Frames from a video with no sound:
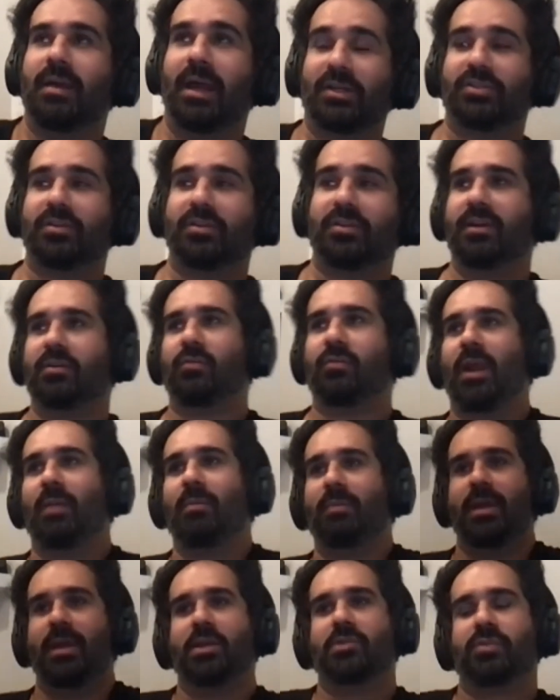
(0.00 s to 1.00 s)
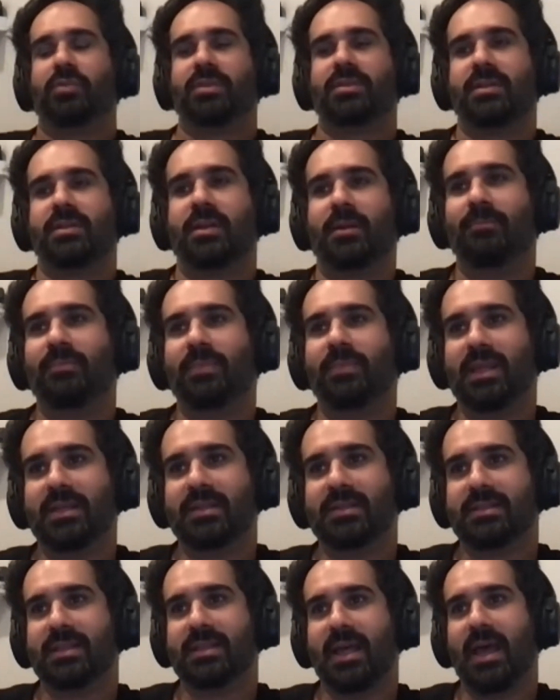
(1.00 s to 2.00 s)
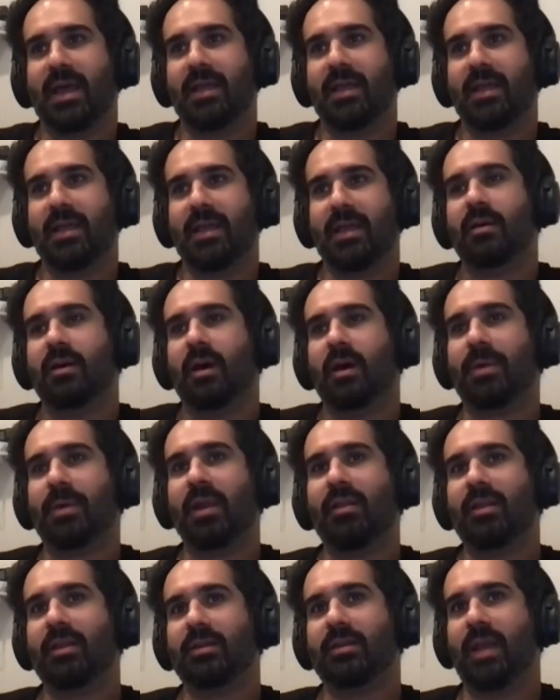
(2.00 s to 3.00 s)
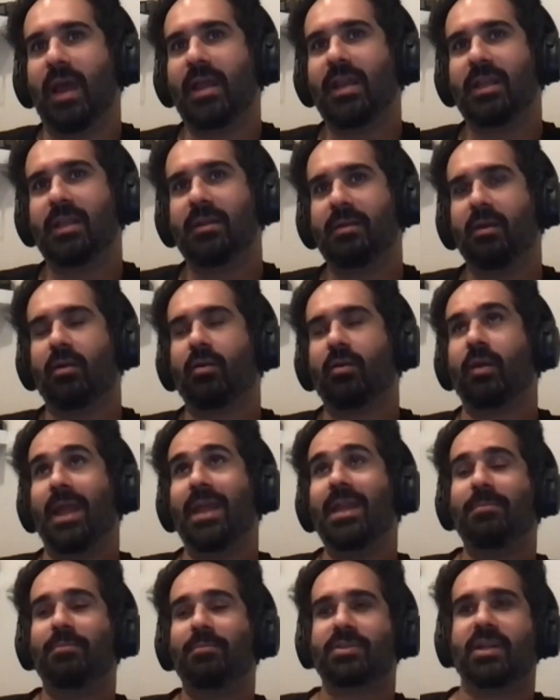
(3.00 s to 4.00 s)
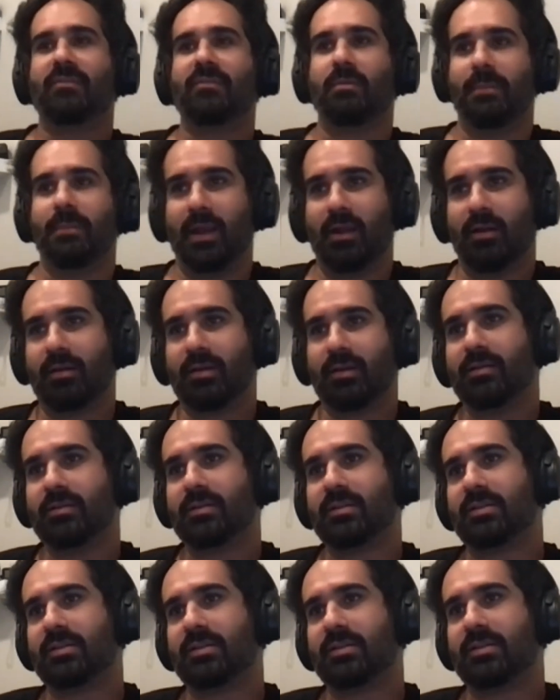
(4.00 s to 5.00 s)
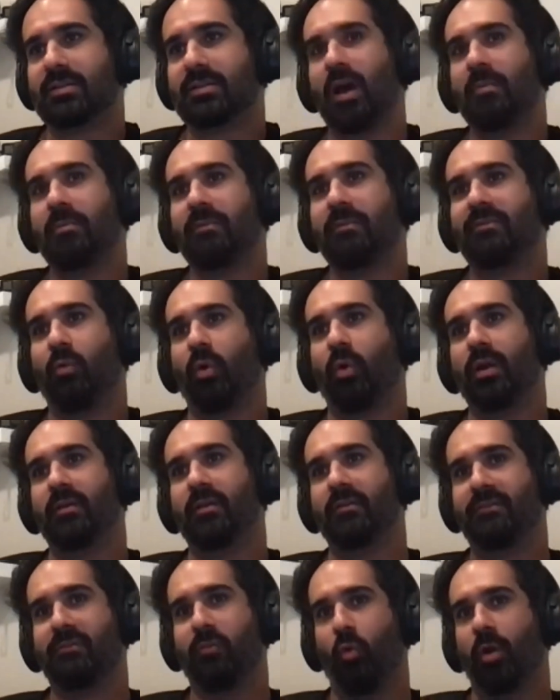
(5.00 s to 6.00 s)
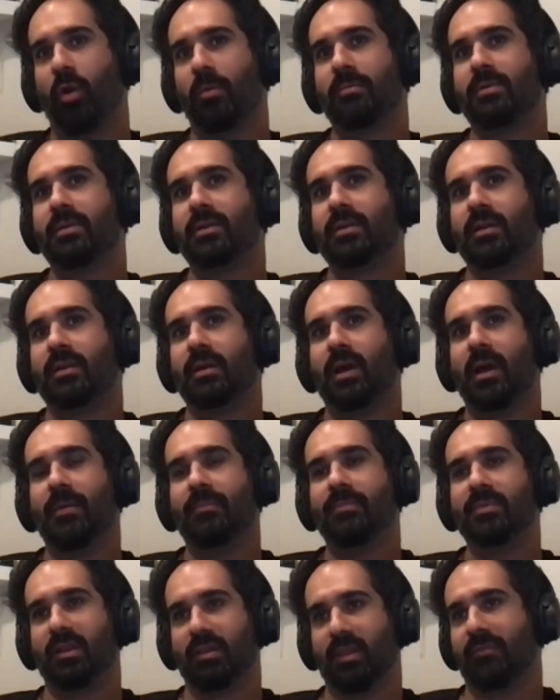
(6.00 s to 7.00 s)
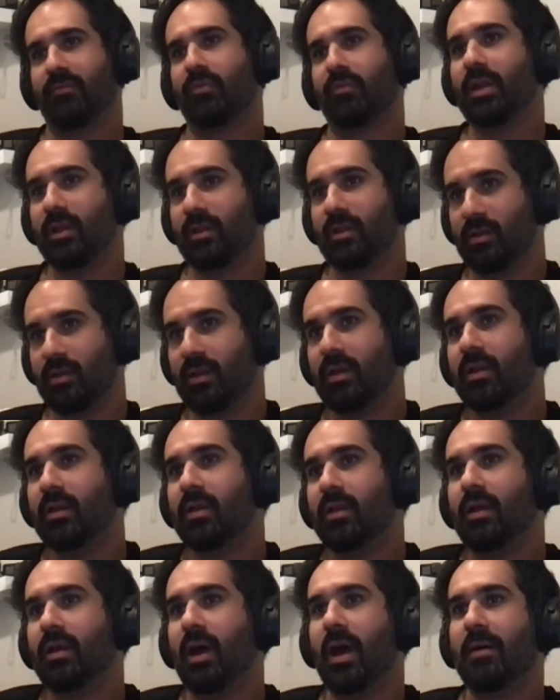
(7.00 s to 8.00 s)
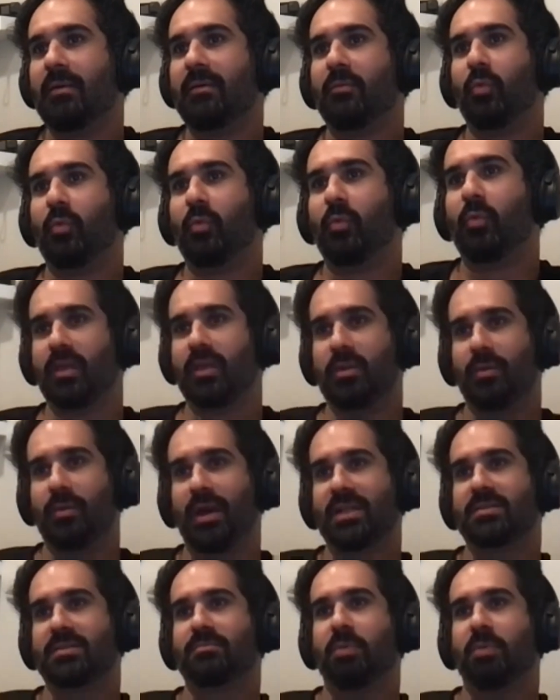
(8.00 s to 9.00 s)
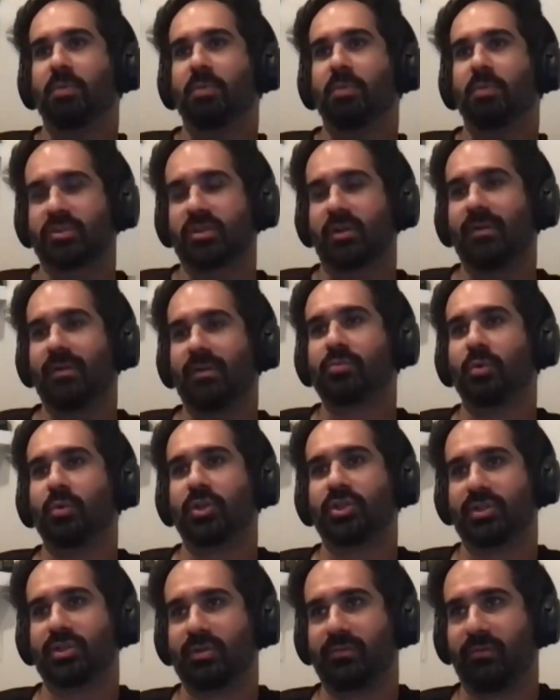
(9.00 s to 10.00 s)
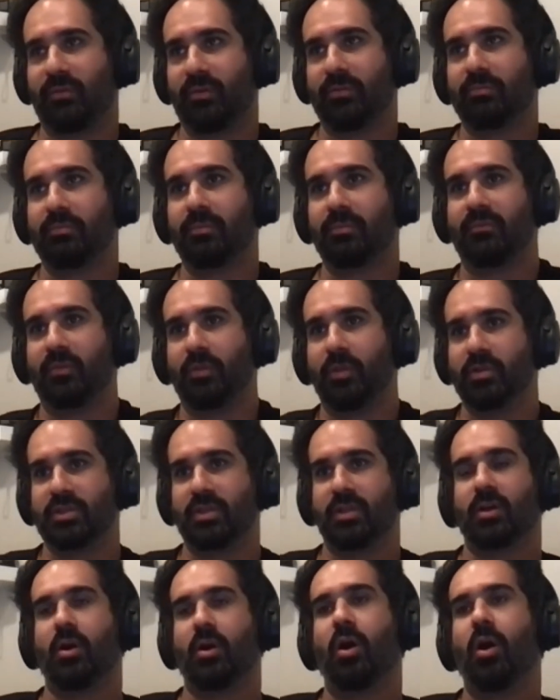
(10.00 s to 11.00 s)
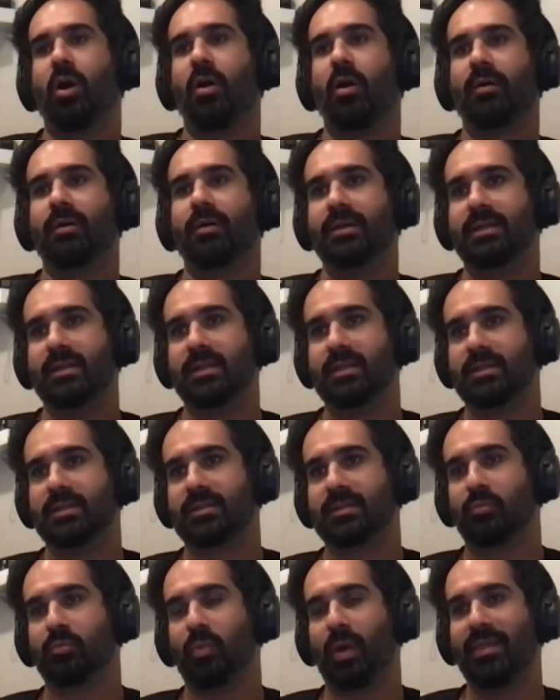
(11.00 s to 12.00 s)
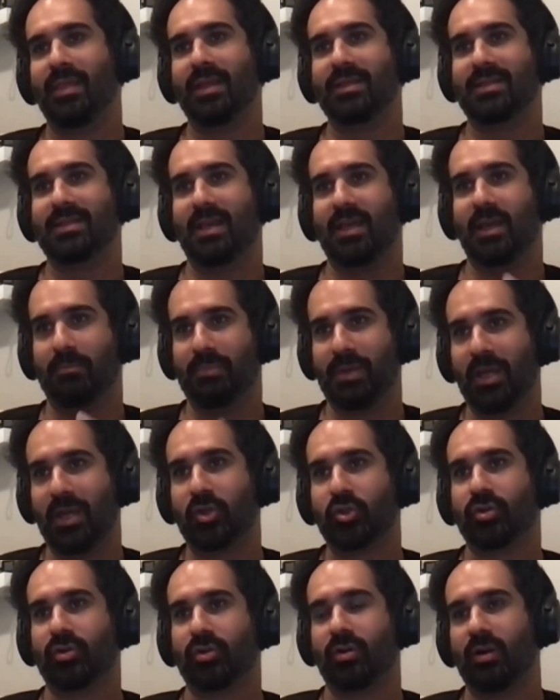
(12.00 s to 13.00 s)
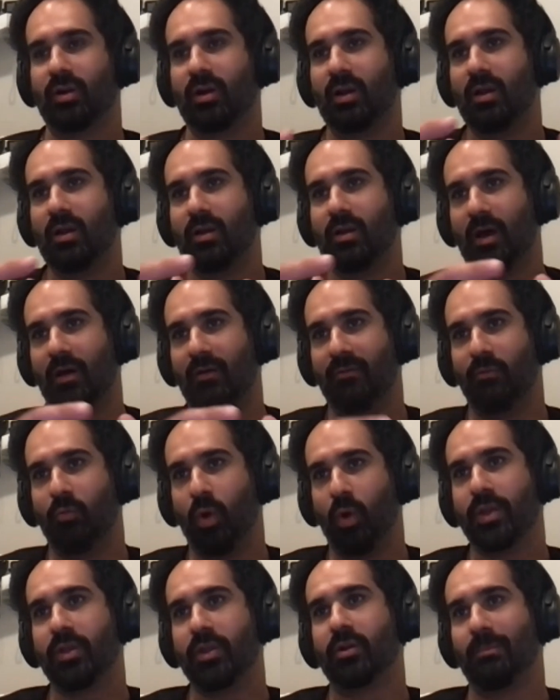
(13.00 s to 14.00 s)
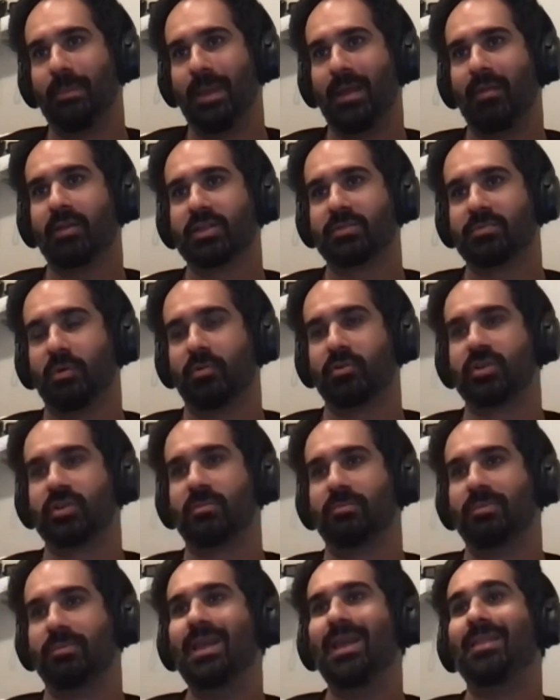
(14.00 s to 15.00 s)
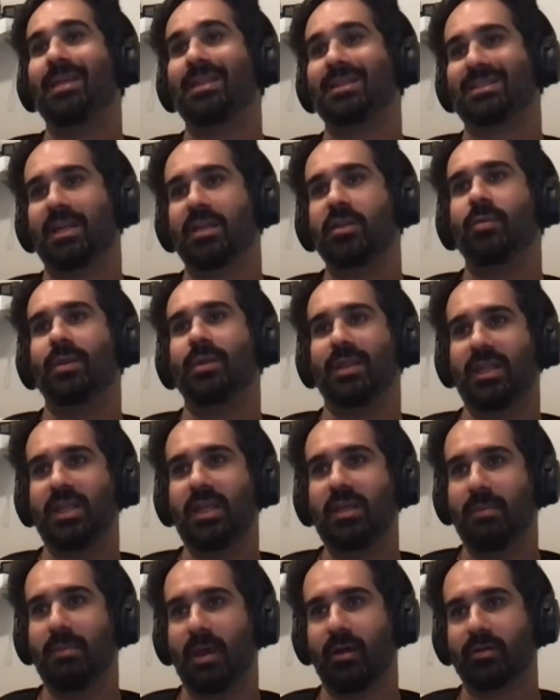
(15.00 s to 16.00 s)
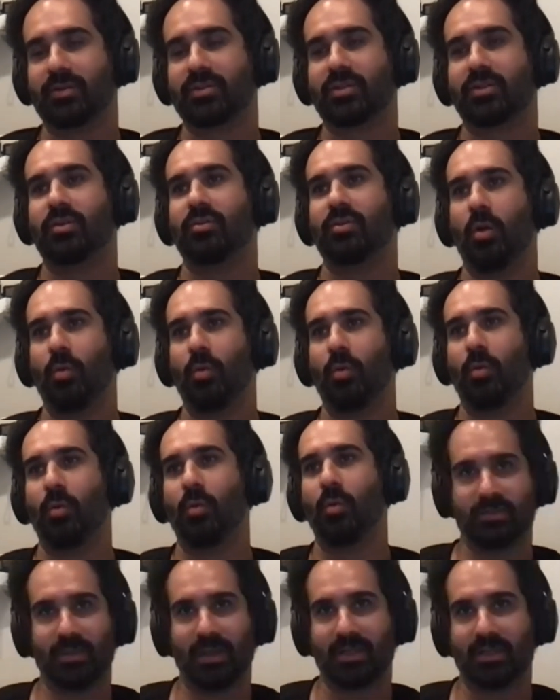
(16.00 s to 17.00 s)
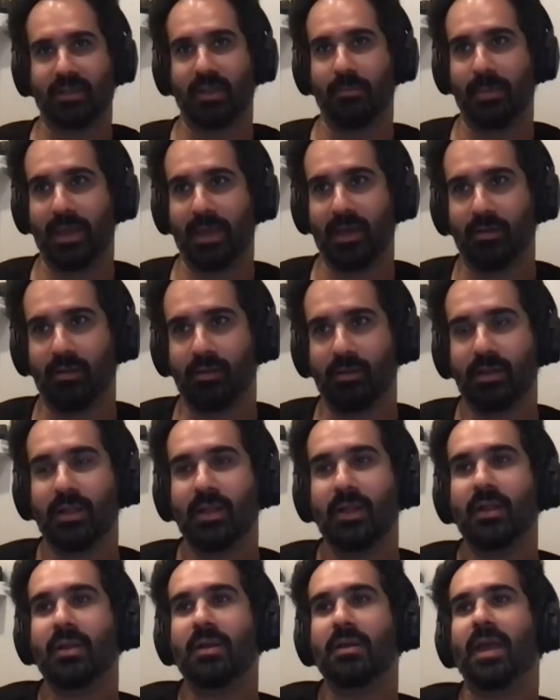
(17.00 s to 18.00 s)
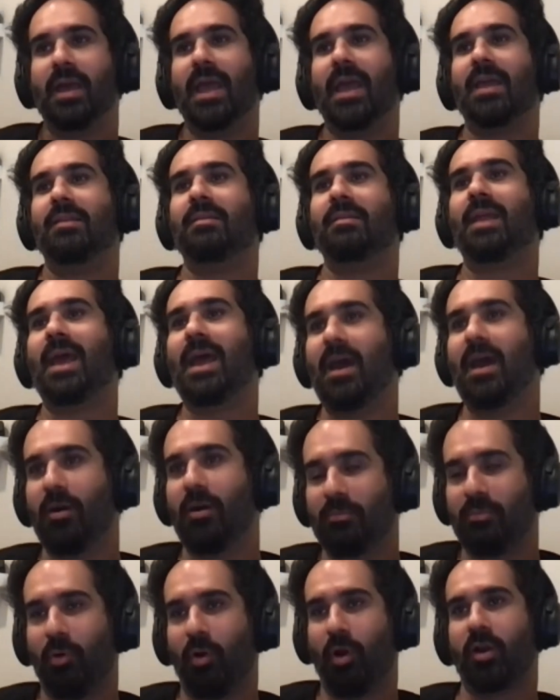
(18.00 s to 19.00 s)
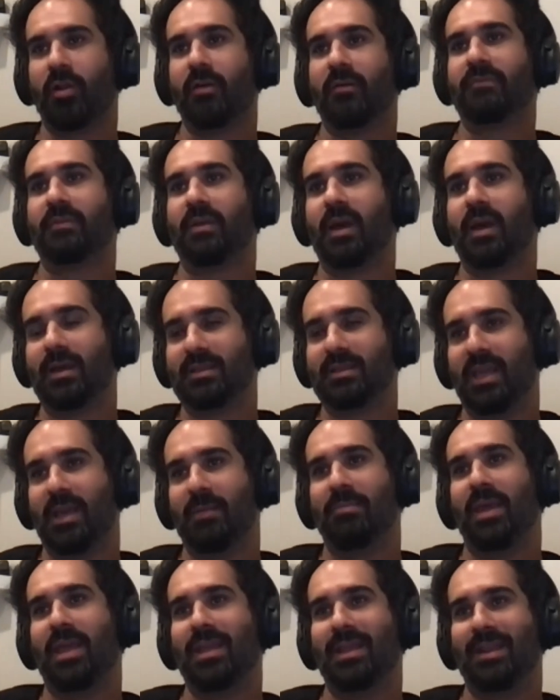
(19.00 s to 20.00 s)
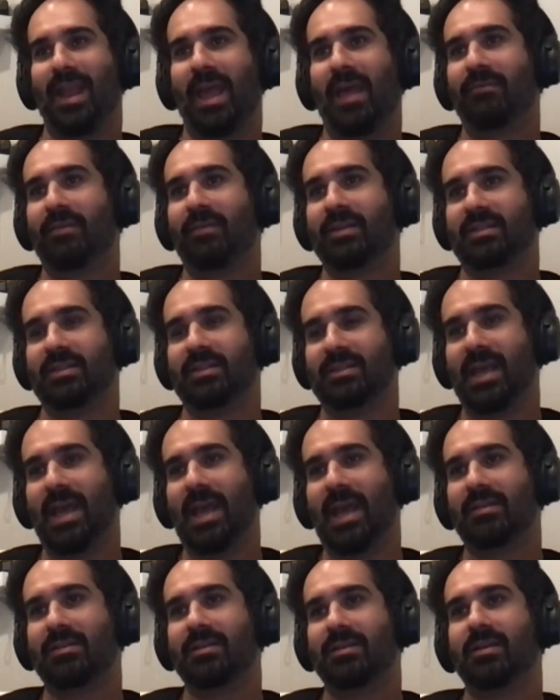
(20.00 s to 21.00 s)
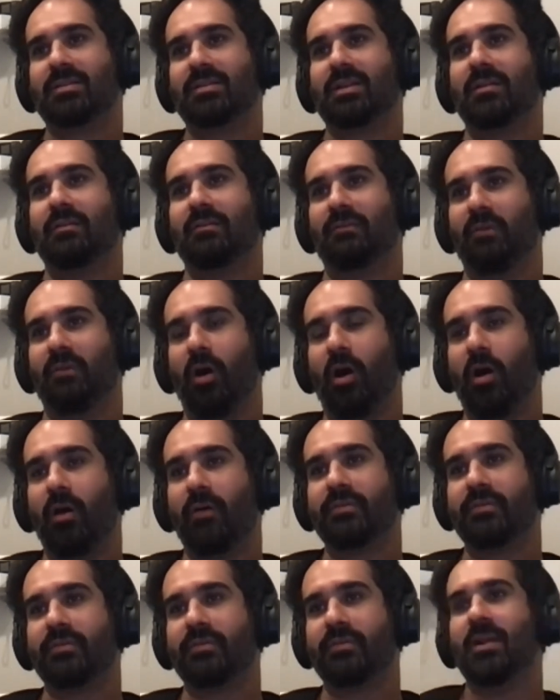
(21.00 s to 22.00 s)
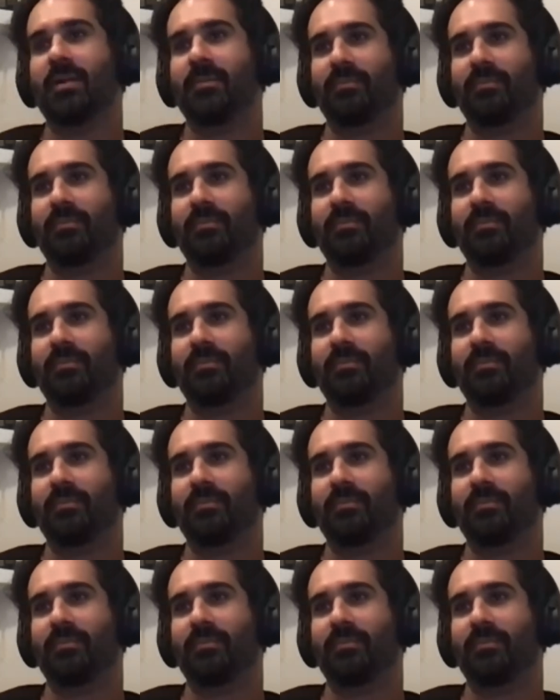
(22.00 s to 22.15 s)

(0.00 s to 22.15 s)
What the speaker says: actually incredibly interesting is that apparently 90 or 80% of Americans signed up for informed delivery with the U.S. Postal Service, which for those on the call is when they take a picture of what your mail is supposed to be and then send you an email so you know what to expect in the mail. And now part of campaigning advocacy tactics involves